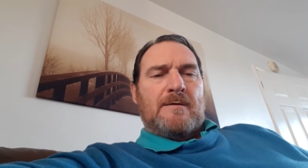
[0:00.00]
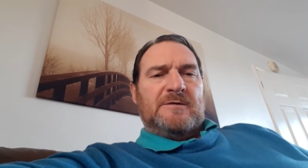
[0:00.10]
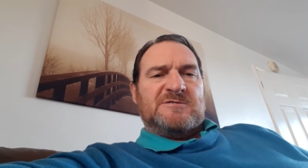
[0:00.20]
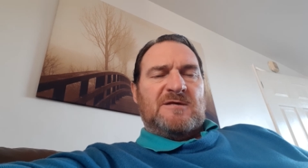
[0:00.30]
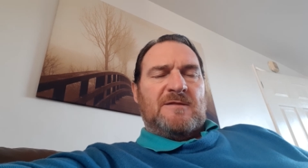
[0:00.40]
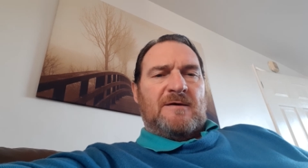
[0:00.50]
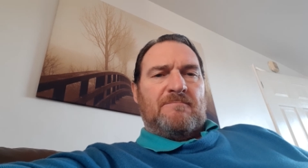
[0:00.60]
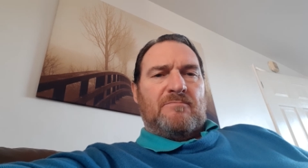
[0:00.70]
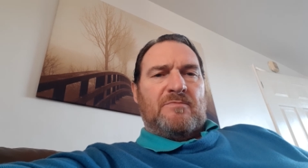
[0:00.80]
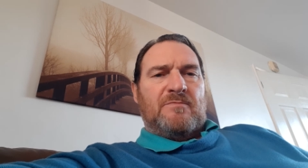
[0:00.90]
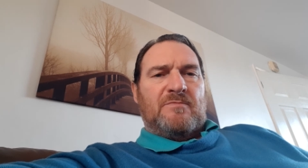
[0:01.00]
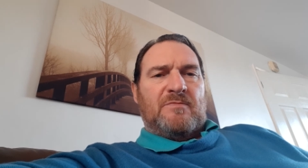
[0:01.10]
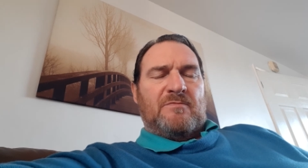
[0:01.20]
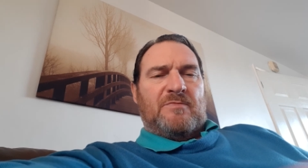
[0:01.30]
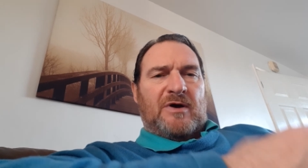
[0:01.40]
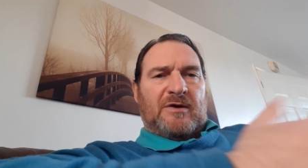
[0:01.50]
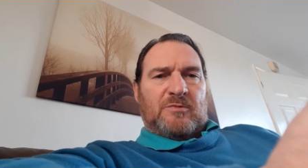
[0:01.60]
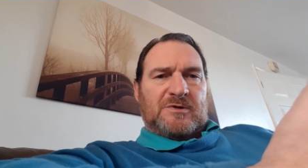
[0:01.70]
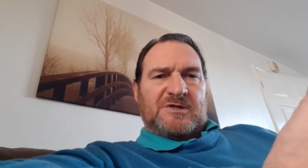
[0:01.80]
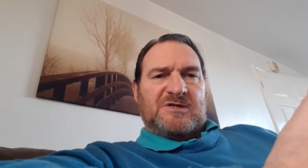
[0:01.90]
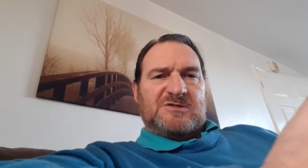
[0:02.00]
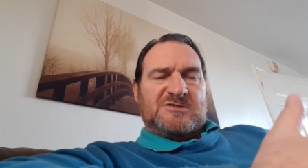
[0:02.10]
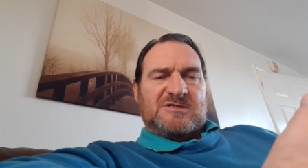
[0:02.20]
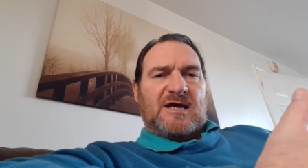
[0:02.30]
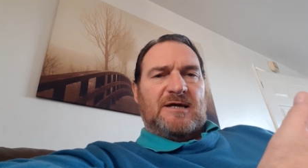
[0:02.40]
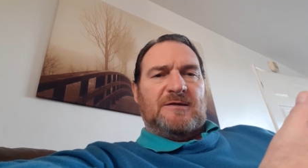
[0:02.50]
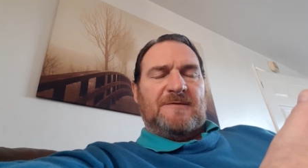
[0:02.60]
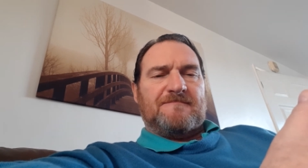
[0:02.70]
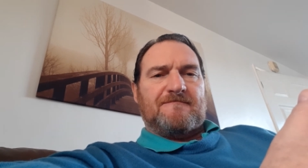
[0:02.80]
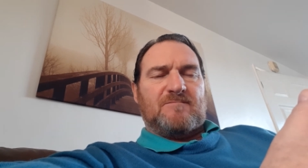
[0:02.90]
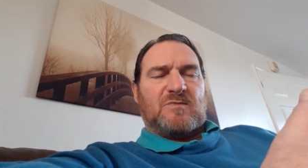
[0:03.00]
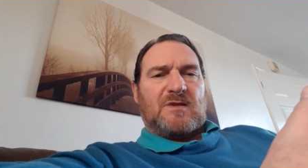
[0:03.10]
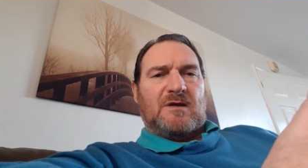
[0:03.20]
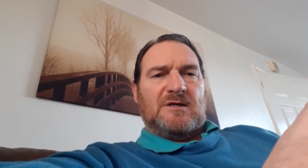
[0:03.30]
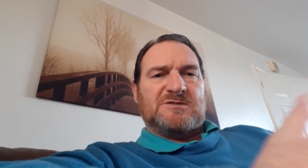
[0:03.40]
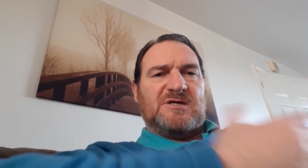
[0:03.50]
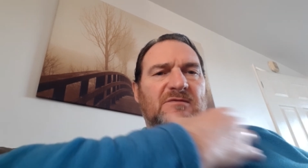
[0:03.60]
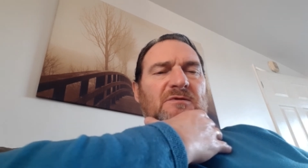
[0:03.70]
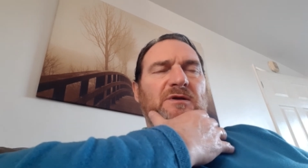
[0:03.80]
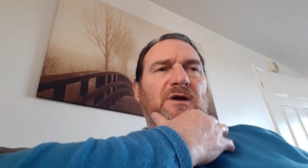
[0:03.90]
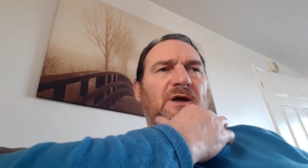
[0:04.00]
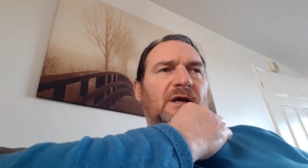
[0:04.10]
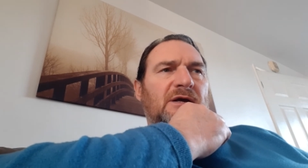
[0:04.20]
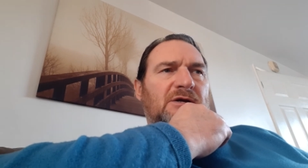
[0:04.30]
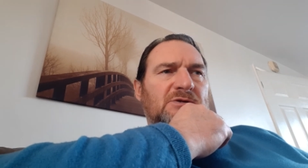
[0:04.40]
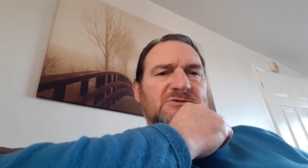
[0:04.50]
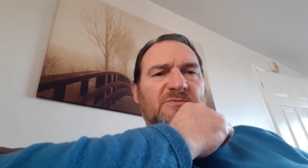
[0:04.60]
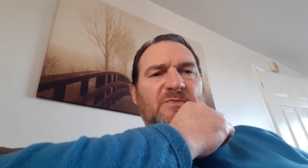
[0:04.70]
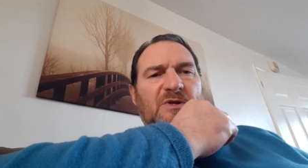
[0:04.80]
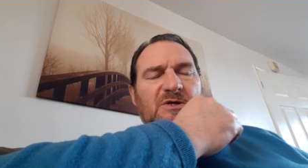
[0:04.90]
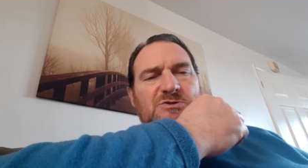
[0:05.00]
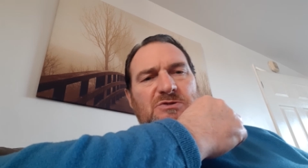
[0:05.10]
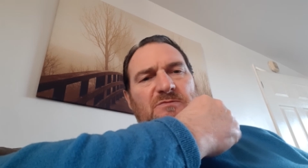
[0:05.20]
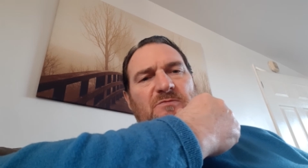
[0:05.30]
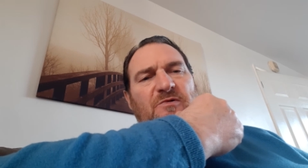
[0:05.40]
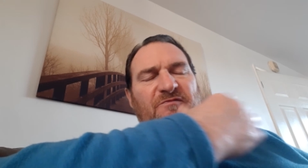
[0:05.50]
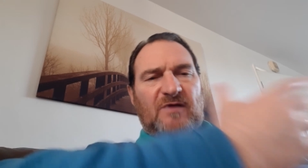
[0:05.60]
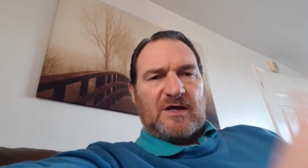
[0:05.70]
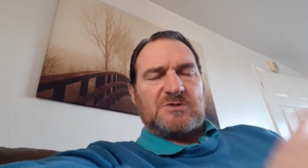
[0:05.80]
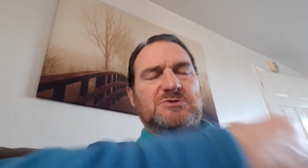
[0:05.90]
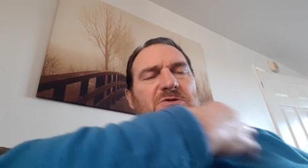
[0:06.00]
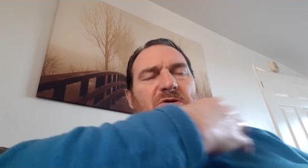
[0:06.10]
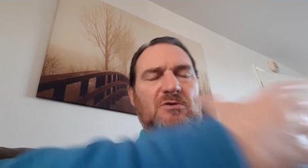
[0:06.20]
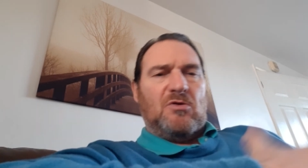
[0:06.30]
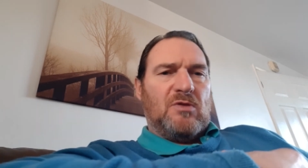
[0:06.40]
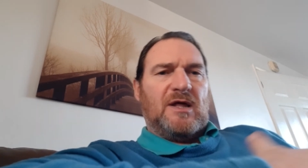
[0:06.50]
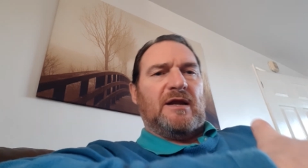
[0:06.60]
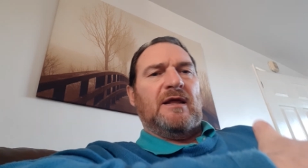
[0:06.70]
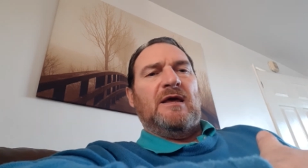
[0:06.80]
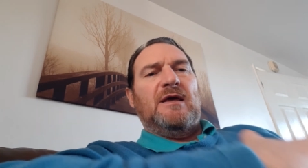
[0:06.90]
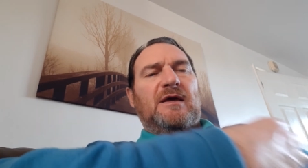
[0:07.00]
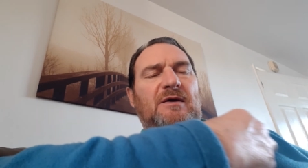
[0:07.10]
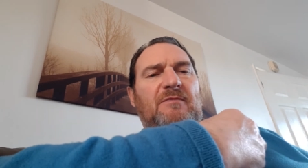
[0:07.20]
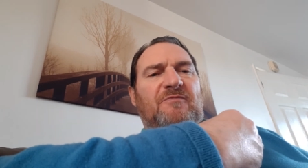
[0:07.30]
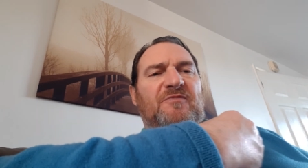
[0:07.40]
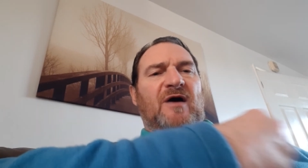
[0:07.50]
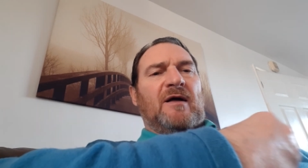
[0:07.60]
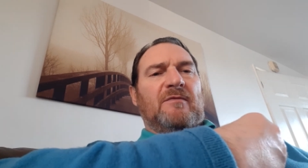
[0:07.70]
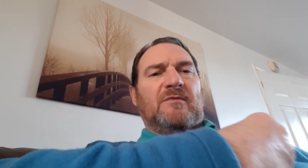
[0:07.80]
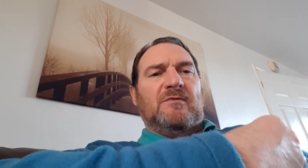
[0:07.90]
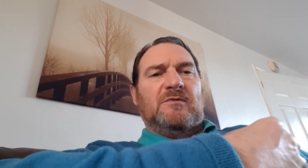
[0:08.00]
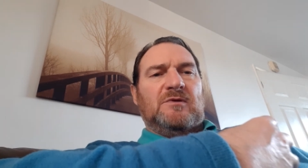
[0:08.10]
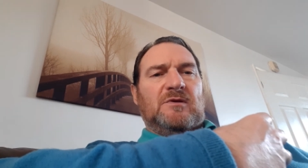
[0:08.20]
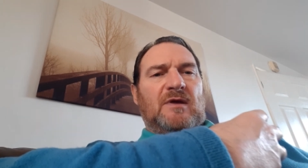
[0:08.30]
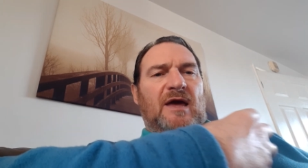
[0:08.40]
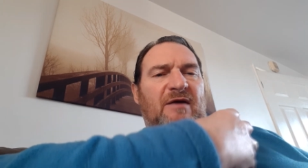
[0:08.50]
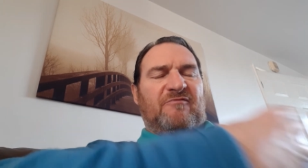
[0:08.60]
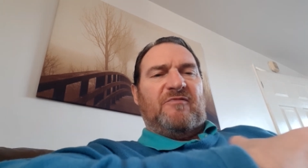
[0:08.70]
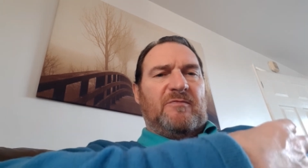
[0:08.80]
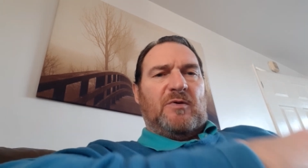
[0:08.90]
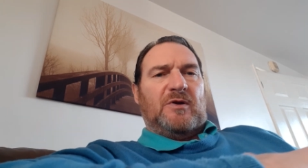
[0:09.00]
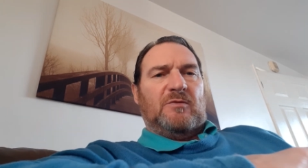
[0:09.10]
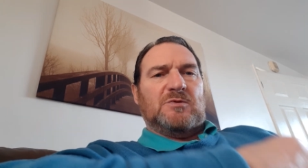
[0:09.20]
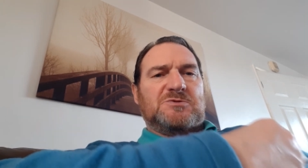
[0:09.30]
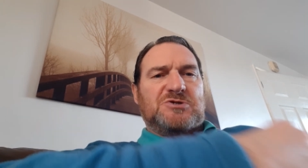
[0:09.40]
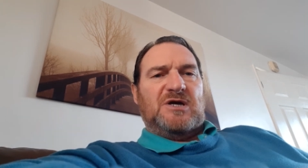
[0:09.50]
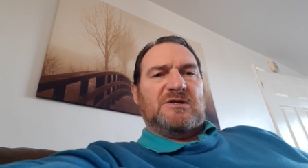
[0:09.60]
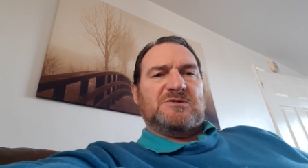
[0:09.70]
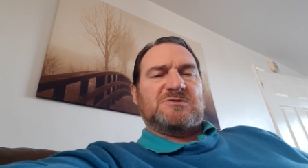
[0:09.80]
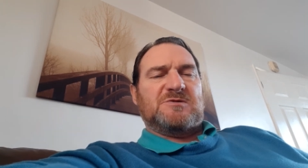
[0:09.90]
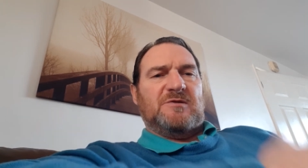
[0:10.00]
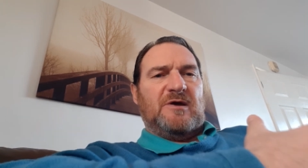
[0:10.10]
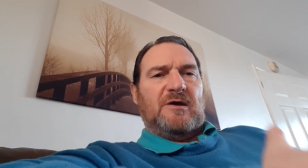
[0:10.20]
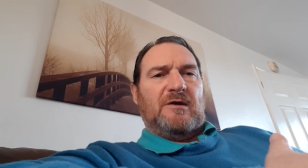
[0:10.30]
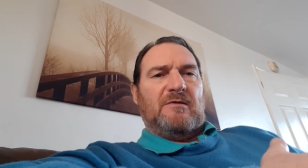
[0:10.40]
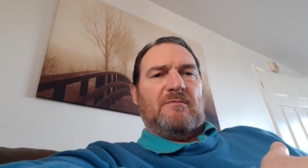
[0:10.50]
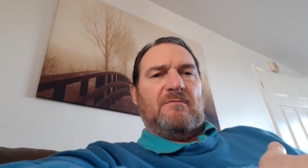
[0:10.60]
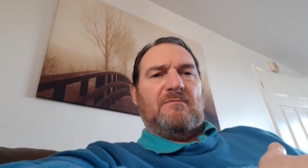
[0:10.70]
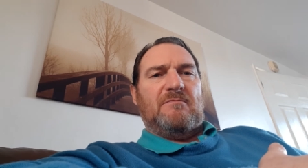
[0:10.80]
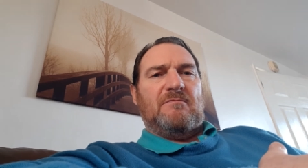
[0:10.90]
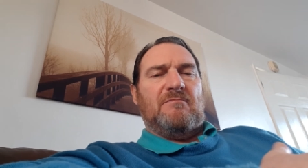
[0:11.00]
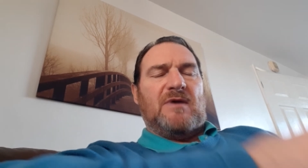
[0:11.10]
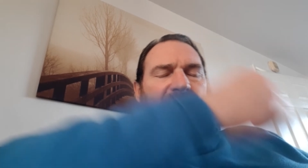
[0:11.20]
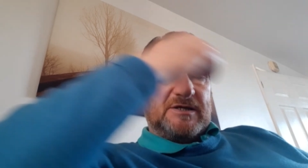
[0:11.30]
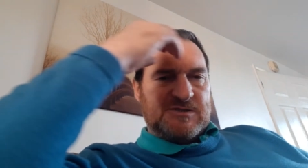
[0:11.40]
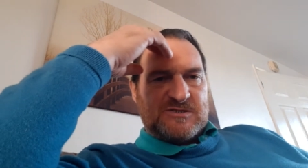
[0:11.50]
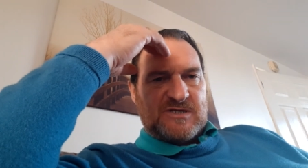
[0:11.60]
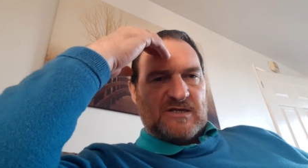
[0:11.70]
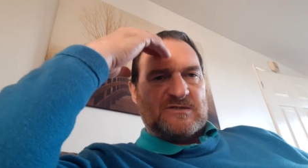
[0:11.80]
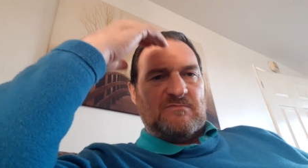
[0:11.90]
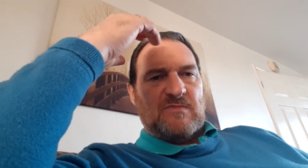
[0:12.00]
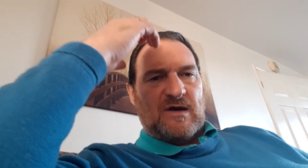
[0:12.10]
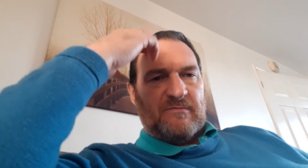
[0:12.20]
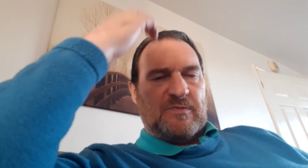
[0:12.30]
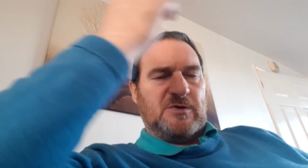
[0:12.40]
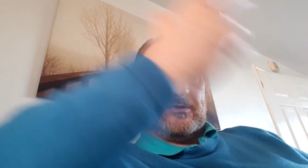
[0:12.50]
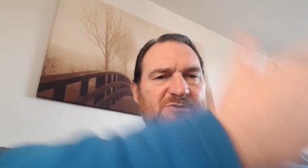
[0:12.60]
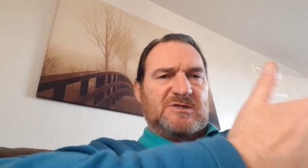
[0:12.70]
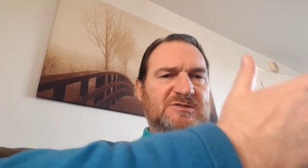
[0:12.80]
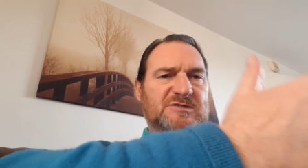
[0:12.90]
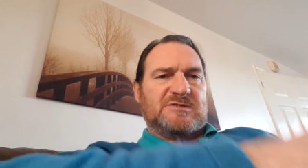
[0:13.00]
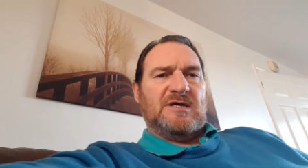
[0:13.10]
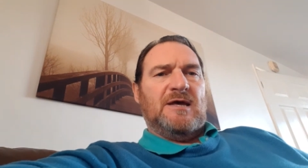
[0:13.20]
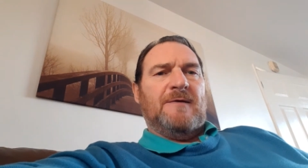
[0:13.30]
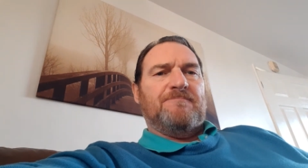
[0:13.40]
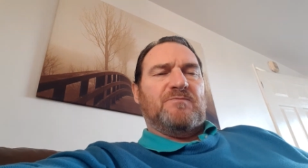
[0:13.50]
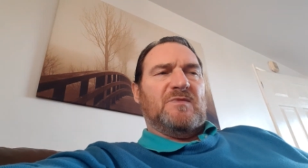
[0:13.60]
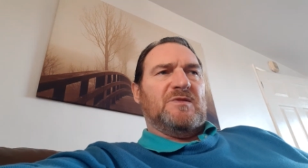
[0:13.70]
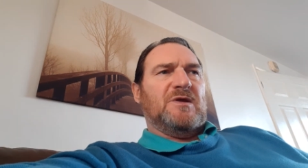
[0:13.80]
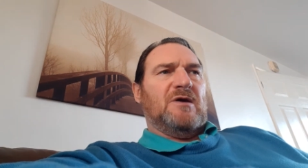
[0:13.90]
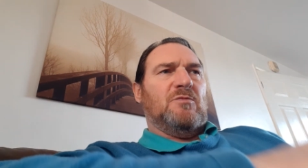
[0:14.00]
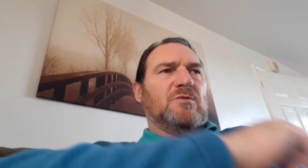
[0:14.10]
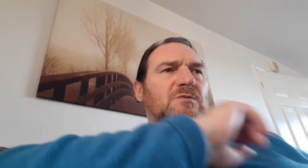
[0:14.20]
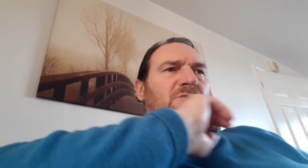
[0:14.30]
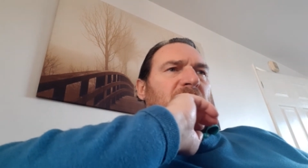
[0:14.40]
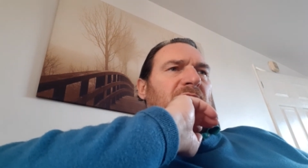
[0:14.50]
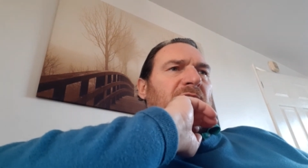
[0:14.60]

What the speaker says: saying that by what he said, as in contemplation, reflection, and all that, that everybody will change their mindset and mind processes, and they will